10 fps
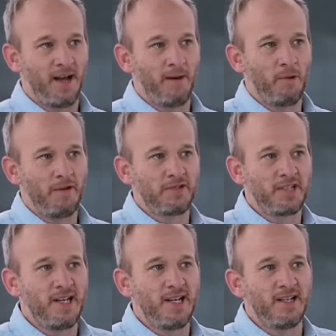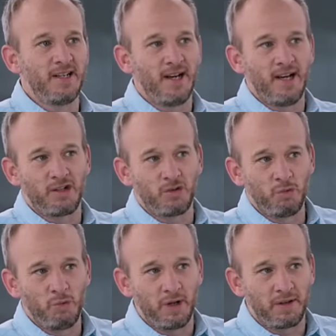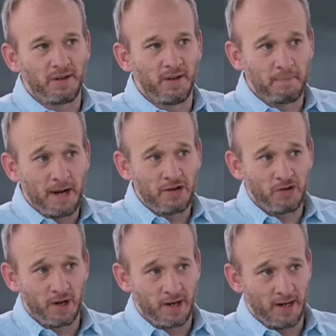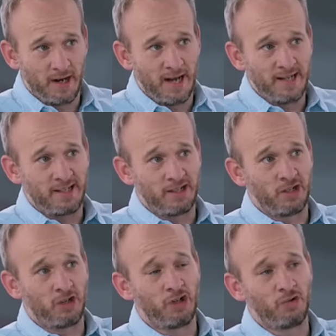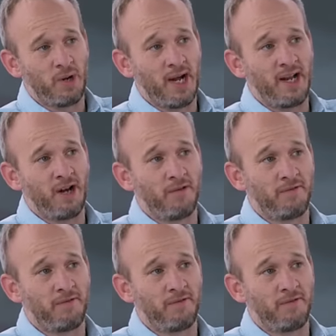Uh, we've seen it with the Patriotic Alliance. It's a good way of